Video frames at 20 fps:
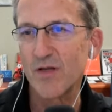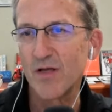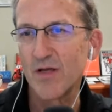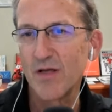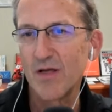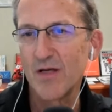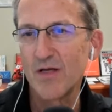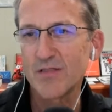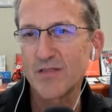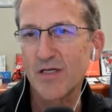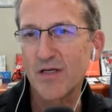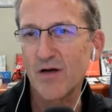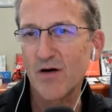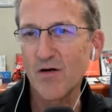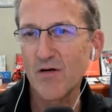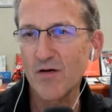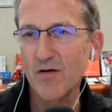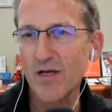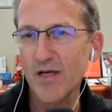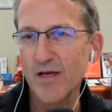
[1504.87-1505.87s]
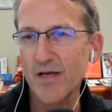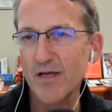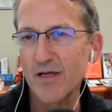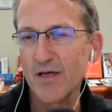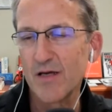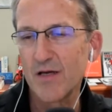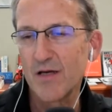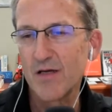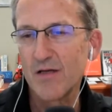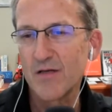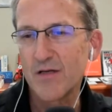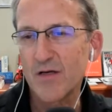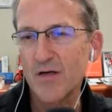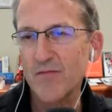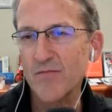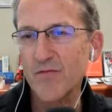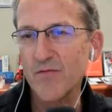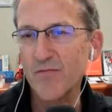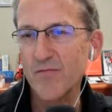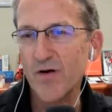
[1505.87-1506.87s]
and said, oh, okay, dear
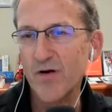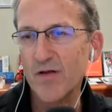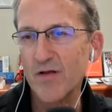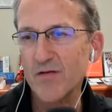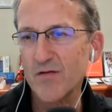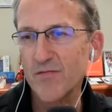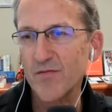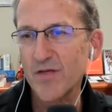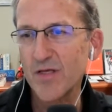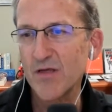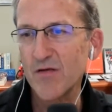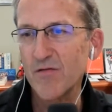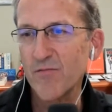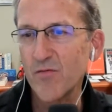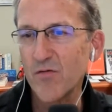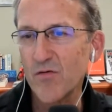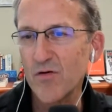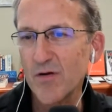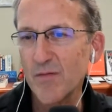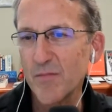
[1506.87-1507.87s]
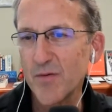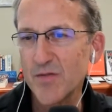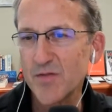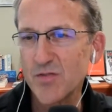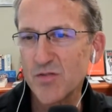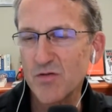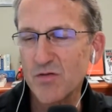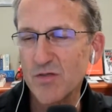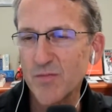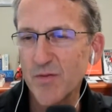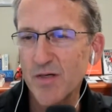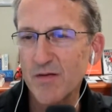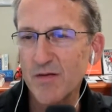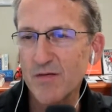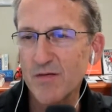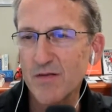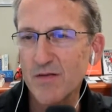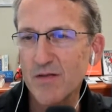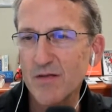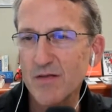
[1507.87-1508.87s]
Heavenly Father, thank you for I'm concerned
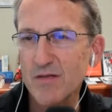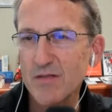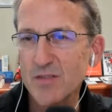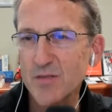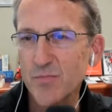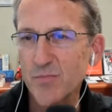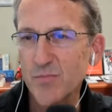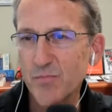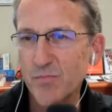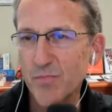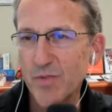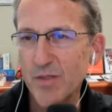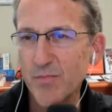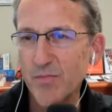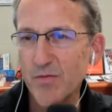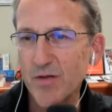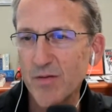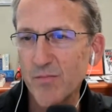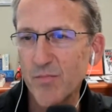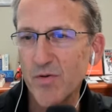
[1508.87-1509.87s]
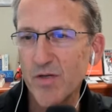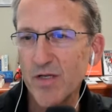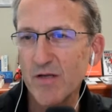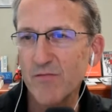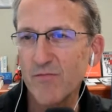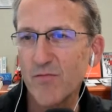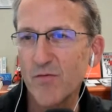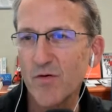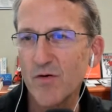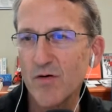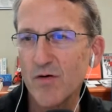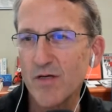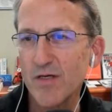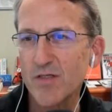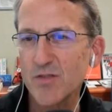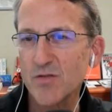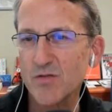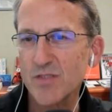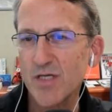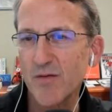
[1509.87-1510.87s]
about this. People I'm praying for.
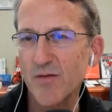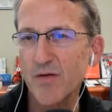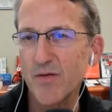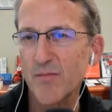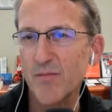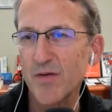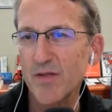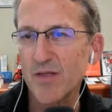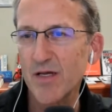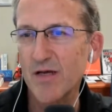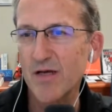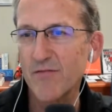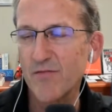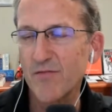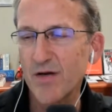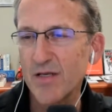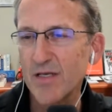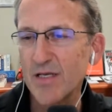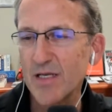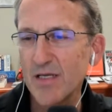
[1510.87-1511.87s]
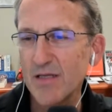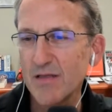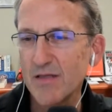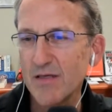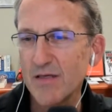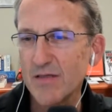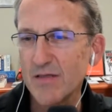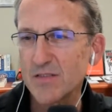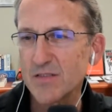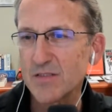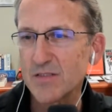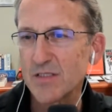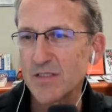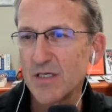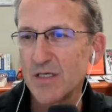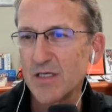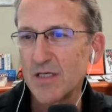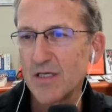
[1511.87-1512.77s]
Here's what's happening in my life. I need this.